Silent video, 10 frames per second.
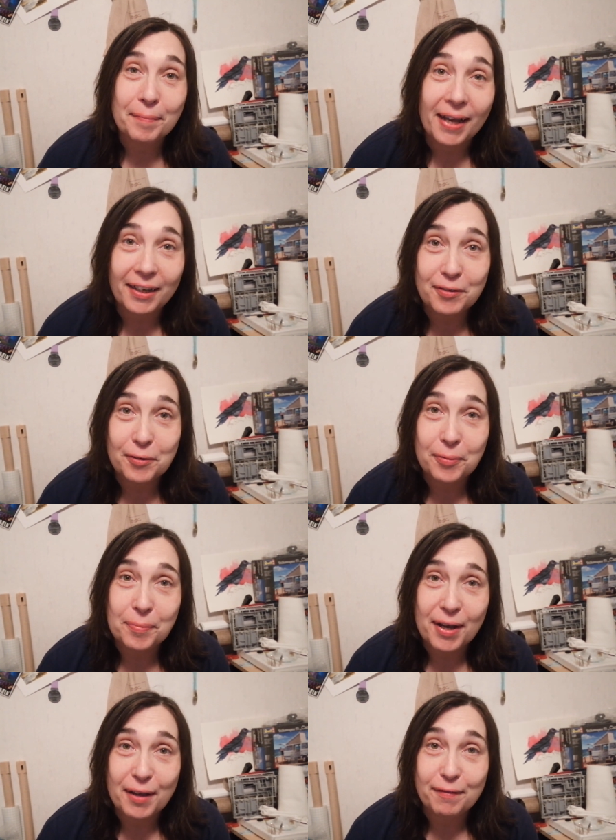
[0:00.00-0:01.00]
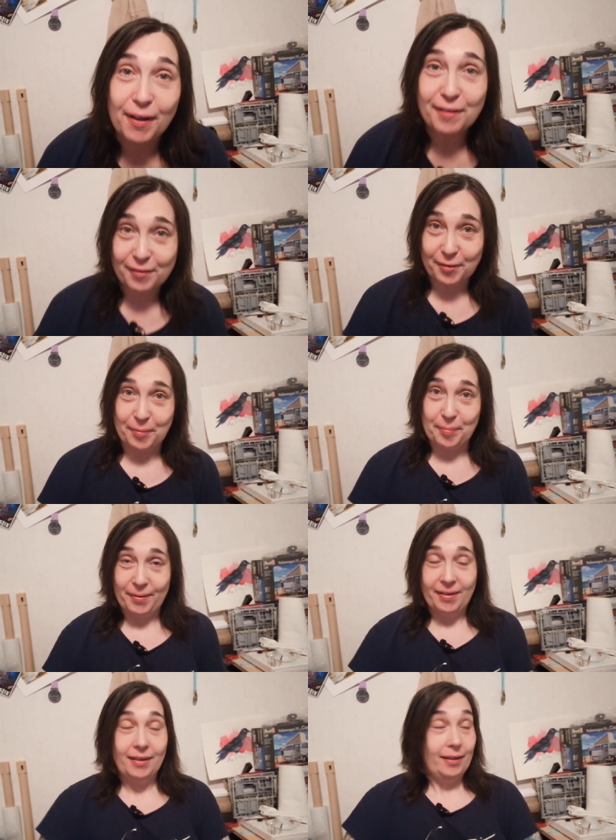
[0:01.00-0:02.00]
back to my FlossTube.
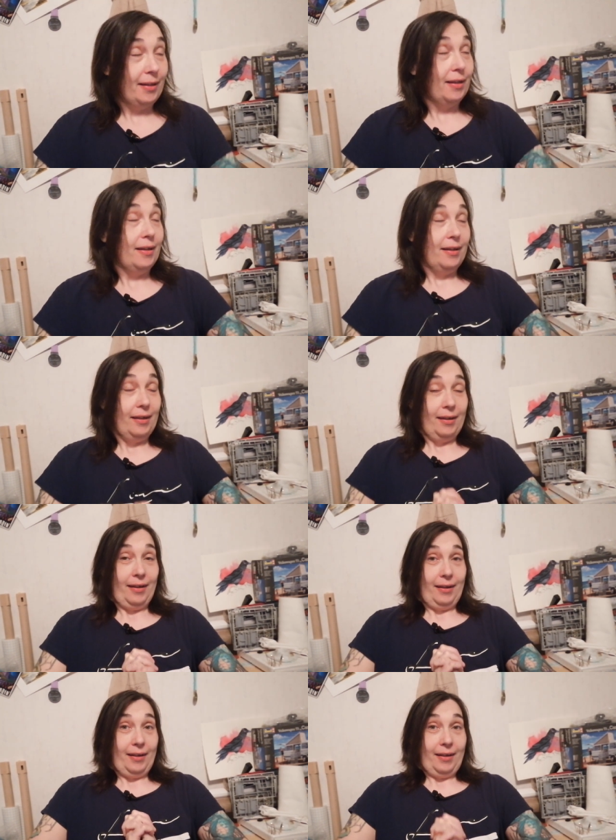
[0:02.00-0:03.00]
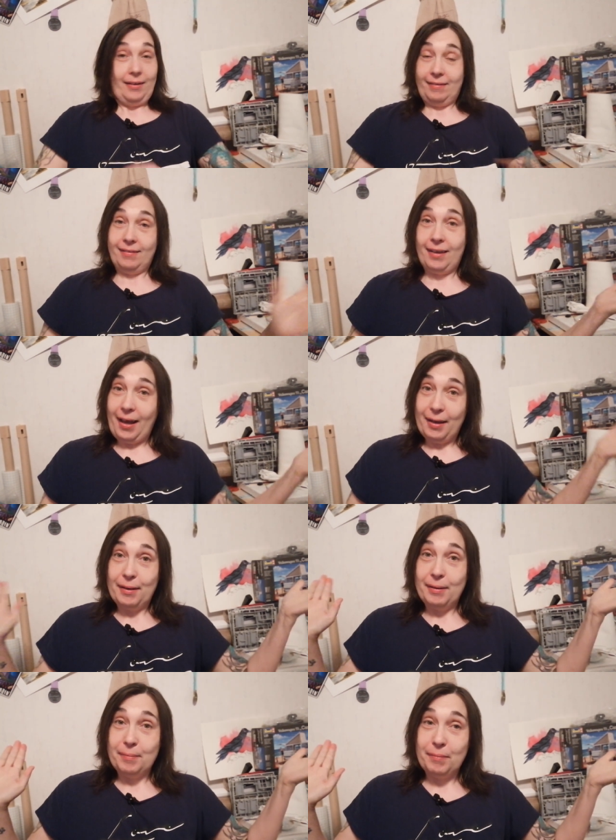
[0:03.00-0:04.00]
It's
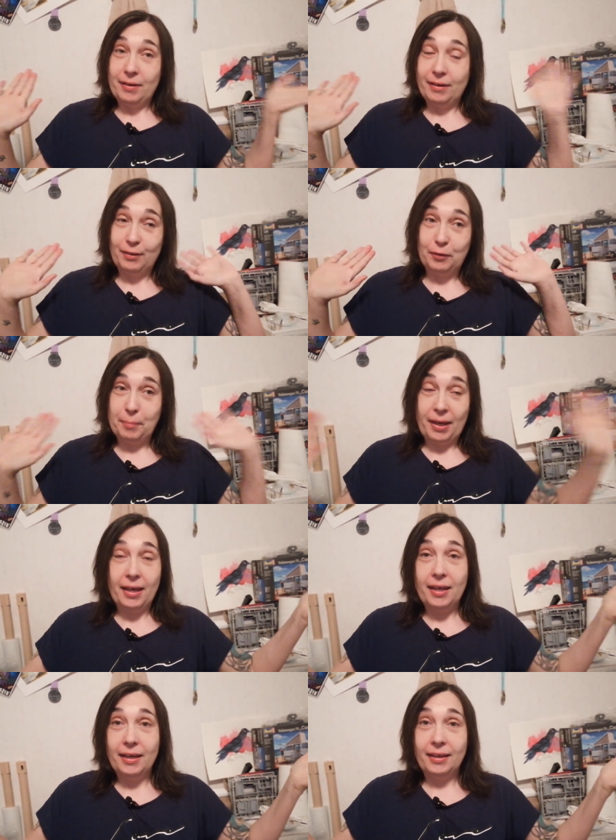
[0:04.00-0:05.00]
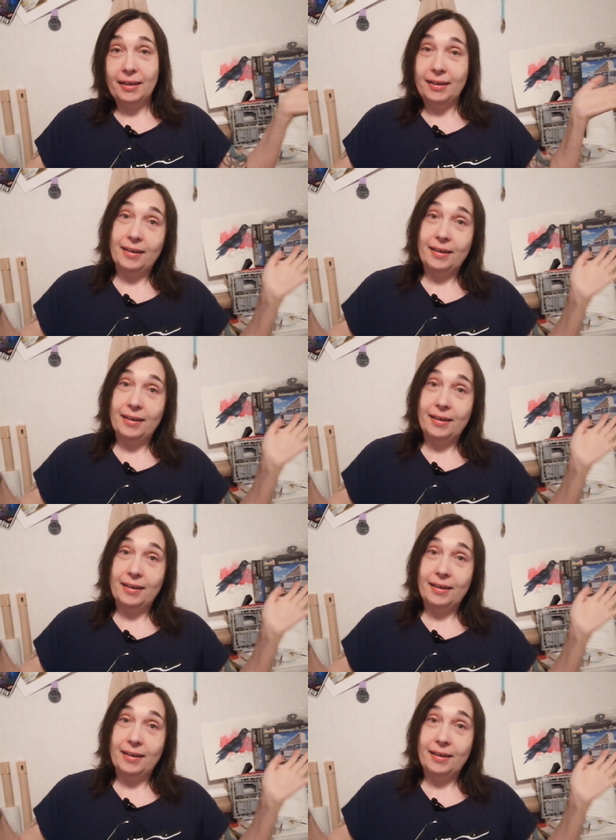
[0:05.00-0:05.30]
time to make